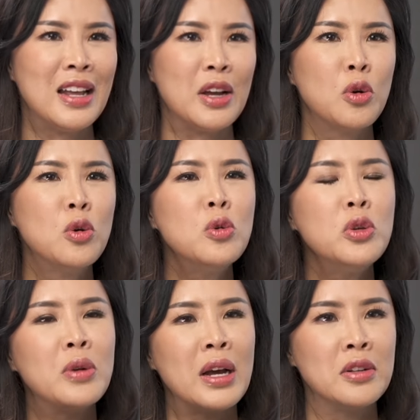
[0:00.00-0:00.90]
like who
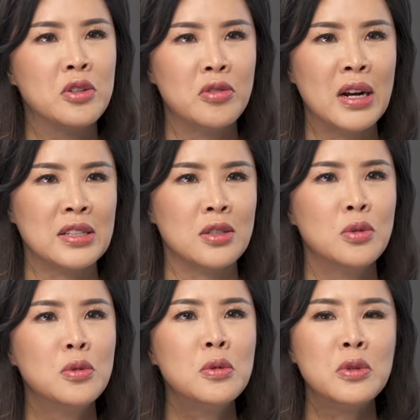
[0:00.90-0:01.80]
you can trust,
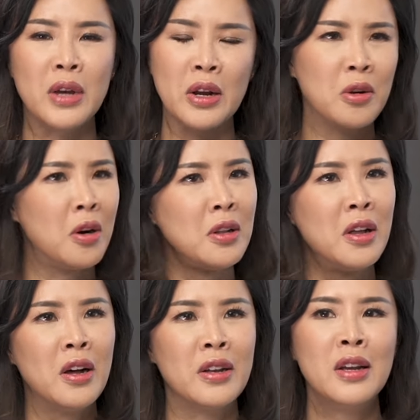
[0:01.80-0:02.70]
who you can call
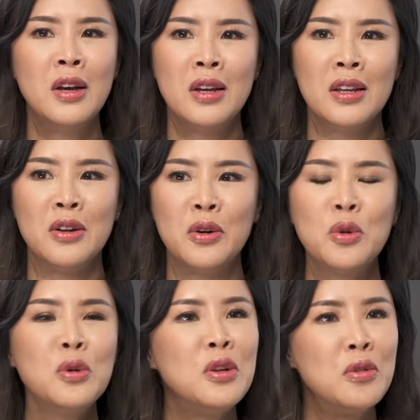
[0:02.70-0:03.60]
on, you know,
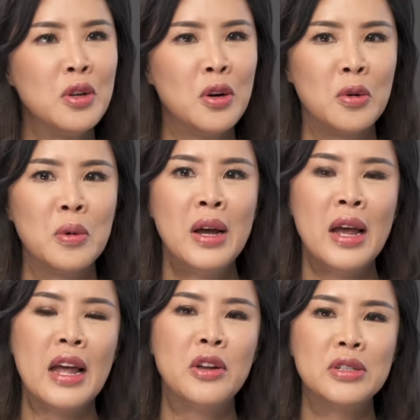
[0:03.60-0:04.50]
who do you know?
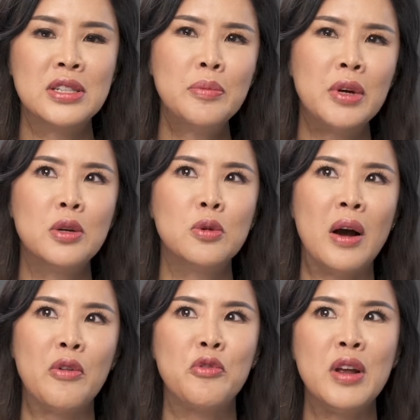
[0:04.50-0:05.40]
And you're somebody who
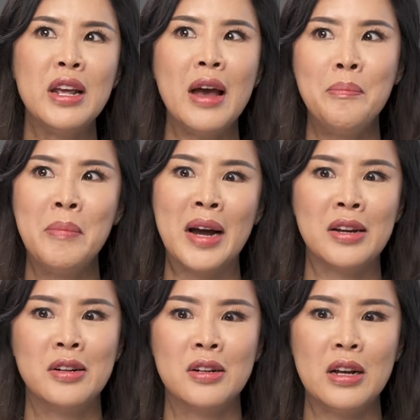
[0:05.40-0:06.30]
I really admire